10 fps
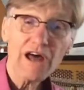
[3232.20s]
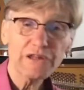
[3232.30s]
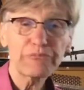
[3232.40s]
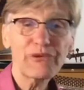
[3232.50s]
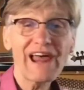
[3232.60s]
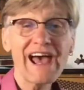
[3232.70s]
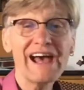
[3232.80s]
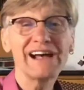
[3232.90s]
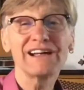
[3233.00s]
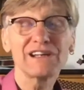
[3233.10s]
the
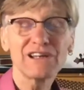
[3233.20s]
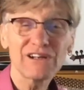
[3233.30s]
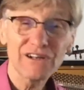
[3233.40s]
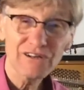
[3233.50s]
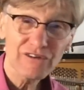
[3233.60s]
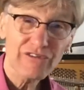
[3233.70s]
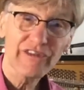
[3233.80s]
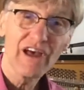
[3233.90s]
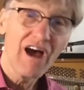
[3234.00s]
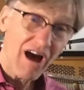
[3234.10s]
planet Earth,
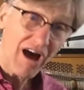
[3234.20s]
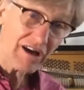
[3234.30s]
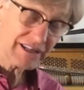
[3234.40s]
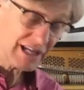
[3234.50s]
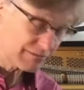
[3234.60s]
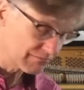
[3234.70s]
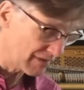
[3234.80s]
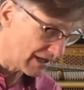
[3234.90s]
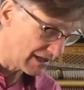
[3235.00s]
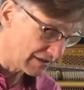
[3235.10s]
I'll get
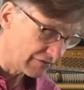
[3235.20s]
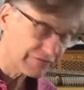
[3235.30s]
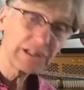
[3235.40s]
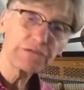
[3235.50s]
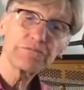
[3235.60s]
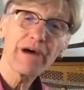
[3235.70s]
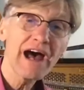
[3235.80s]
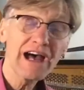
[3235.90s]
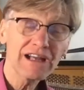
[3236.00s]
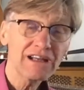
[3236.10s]
my feet
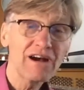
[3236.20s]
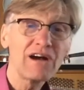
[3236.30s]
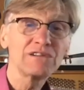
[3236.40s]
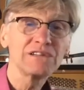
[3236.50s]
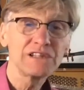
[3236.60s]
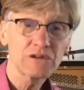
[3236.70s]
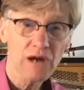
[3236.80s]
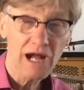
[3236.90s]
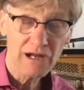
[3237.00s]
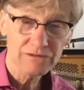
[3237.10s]
back on the
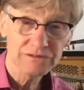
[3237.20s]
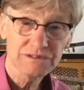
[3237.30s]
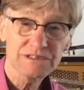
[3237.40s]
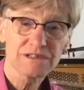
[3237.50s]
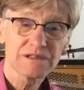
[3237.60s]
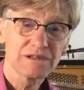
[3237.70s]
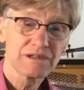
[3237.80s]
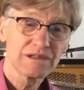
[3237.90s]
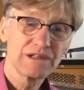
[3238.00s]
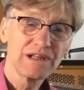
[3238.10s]
ground,
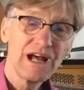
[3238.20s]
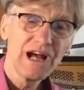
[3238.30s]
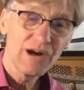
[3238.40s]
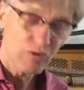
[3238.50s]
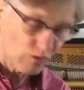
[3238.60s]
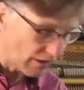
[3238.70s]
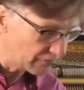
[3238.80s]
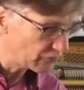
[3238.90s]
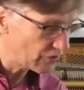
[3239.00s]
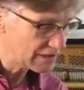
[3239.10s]

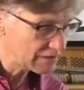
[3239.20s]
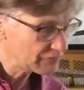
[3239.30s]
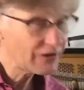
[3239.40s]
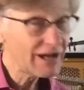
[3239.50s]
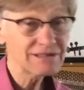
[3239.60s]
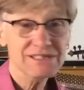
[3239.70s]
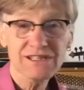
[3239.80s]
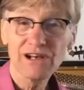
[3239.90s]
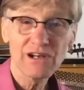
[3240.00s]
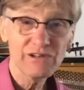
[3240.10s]
1 foot in front
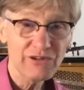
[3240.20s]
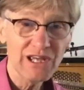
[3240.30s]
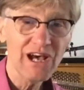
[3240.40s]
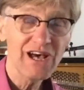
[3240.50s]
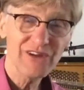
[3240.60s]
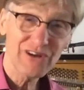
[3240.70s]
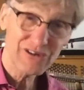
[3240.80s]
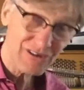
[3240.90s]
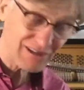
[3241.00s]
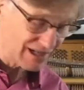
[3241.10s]
of the other,
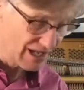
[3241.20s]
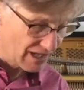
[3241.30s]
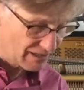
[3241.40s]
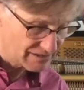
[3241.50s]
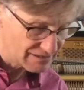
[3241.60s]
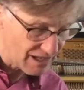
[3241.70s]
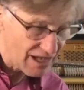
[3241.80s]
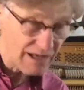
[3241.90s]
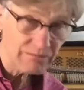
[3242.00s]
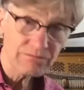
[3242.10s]
as
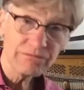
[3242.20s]
I'm